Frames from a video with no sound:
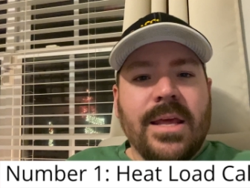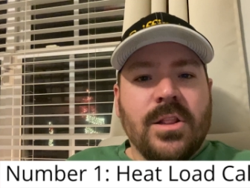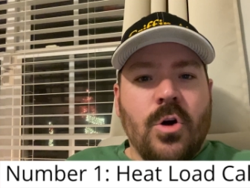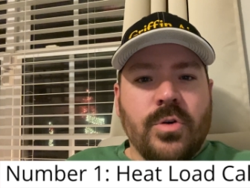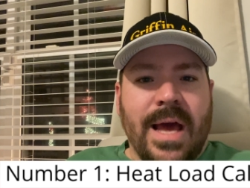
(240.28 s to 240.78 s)

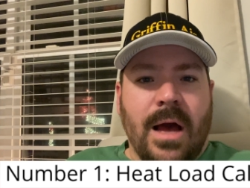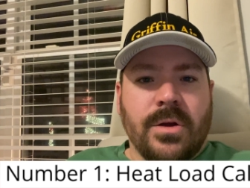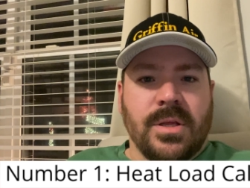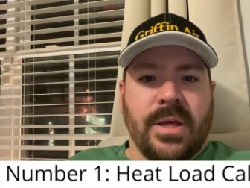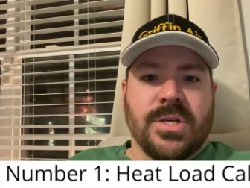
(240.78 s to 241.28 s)
load
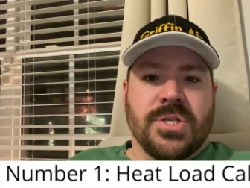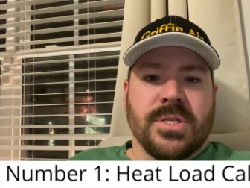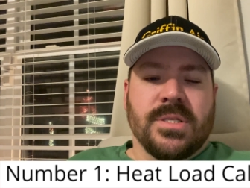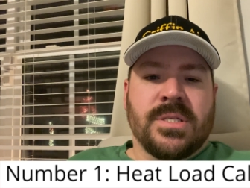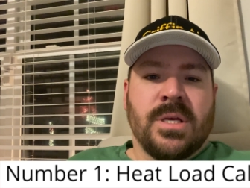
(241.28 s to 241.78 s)

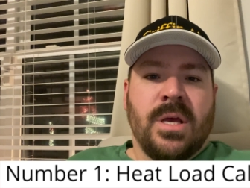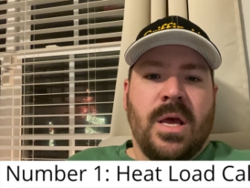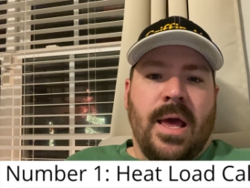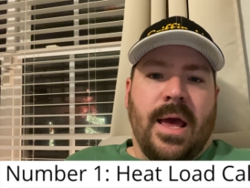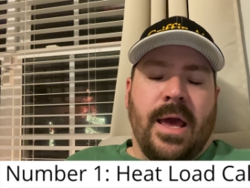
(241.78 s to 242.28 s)
calculations.
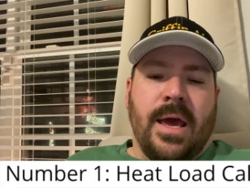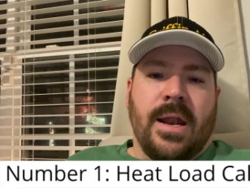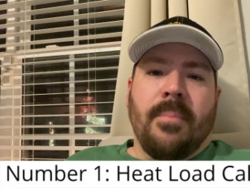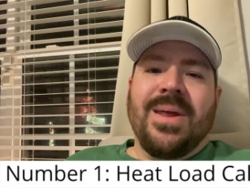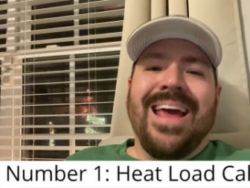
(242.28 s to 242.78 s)
And
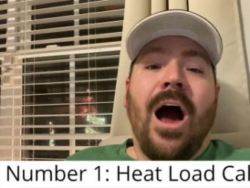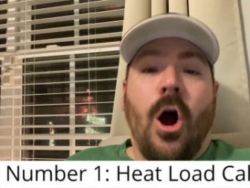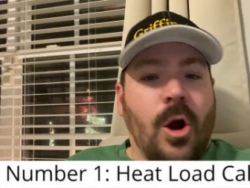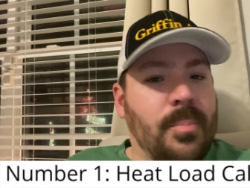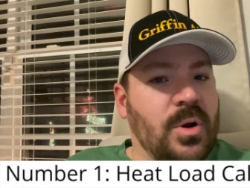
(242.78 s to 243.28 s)
I've been
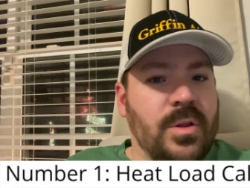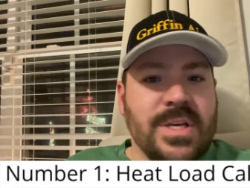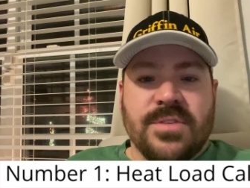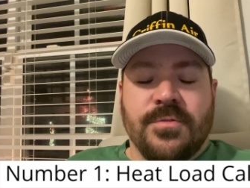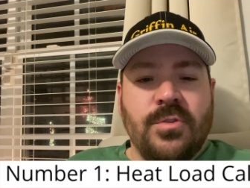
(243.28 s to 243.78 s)
harping on
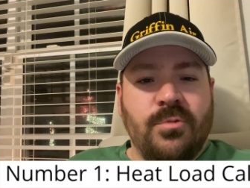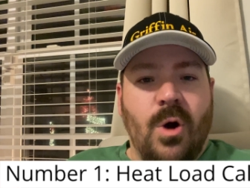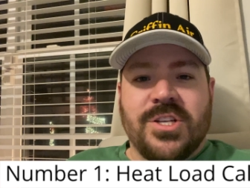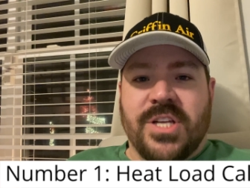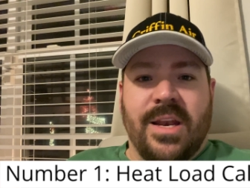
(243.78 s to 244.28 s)
this. If you've
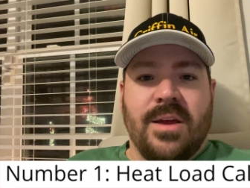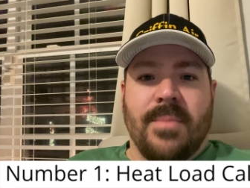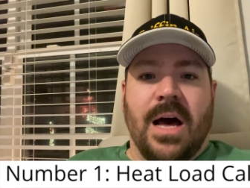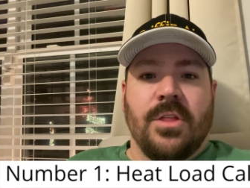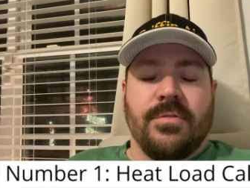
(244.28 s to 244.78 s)
watched any of
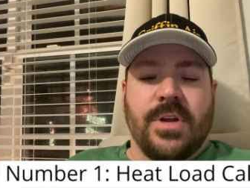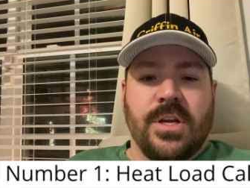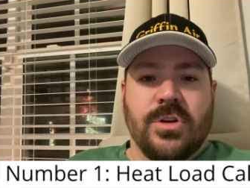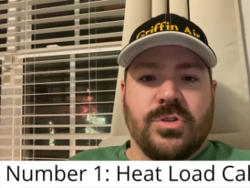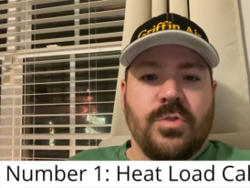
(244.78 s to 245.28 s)
my other
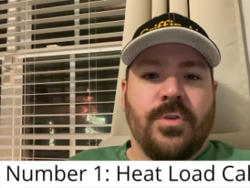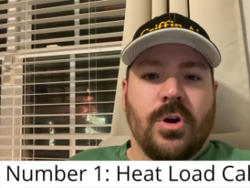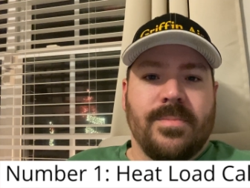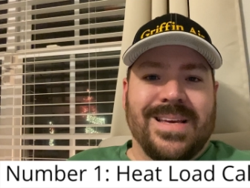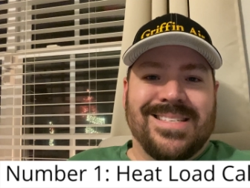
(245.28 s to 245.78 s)
videos, you've
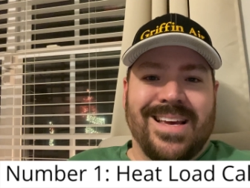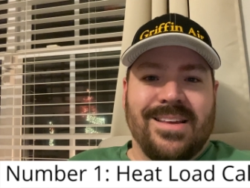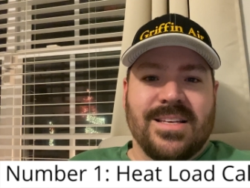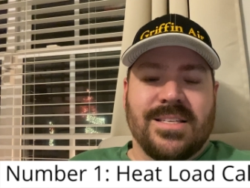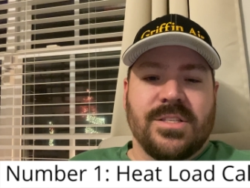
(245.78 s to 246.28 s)
heard me say
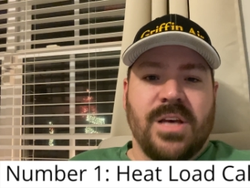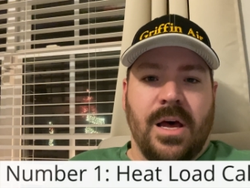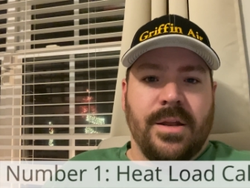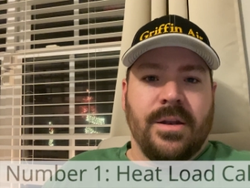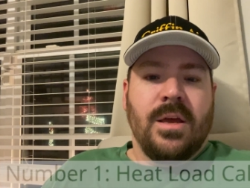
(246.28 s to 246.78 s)
this a
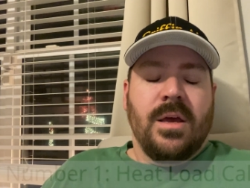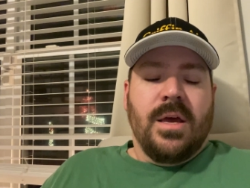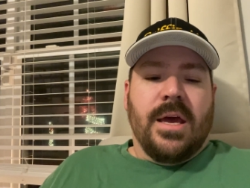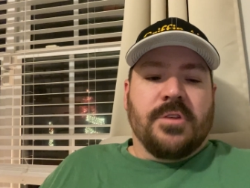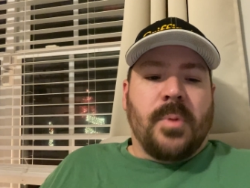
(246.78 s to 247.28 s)
ton.
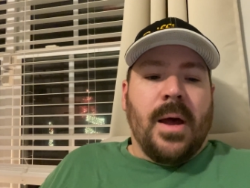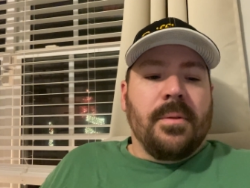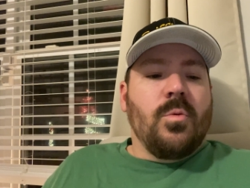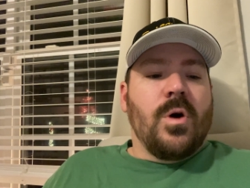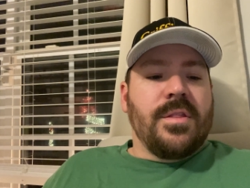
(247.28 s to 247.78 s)
It's
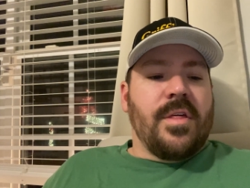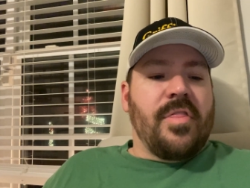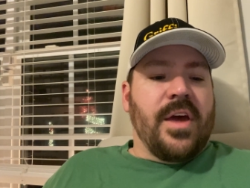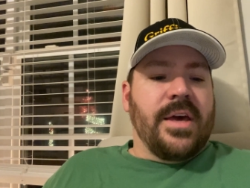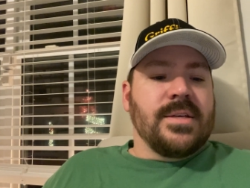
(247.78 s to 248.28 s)
probably one of the
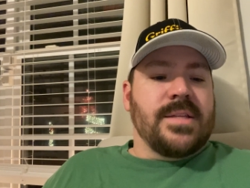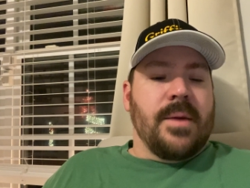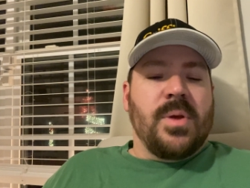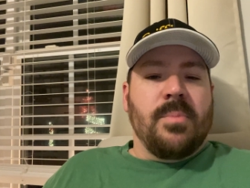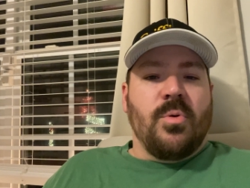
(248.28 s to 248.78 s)
things
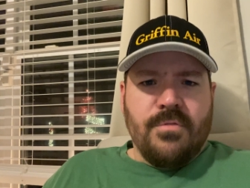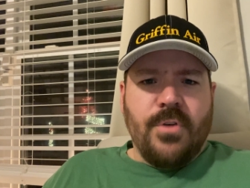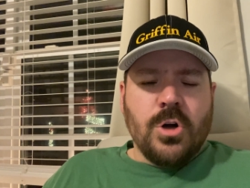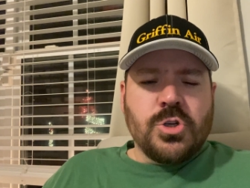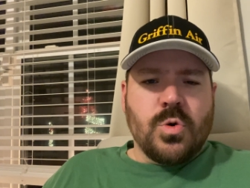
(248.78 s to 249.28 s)
that people
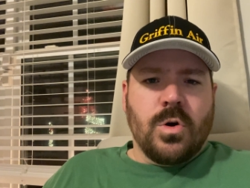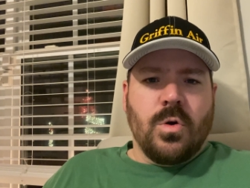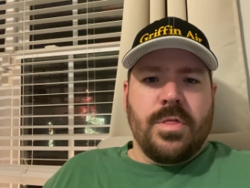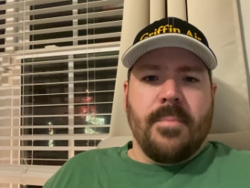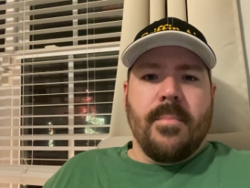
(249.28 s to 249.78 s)
fall short
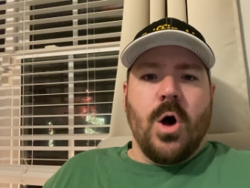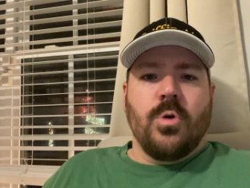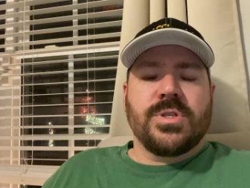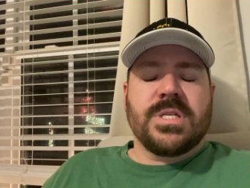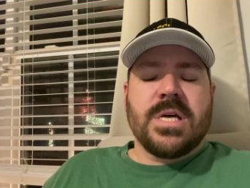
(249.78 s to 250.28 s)
on the
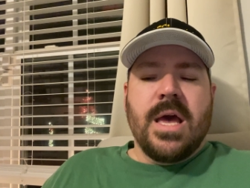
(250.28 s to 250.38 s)
most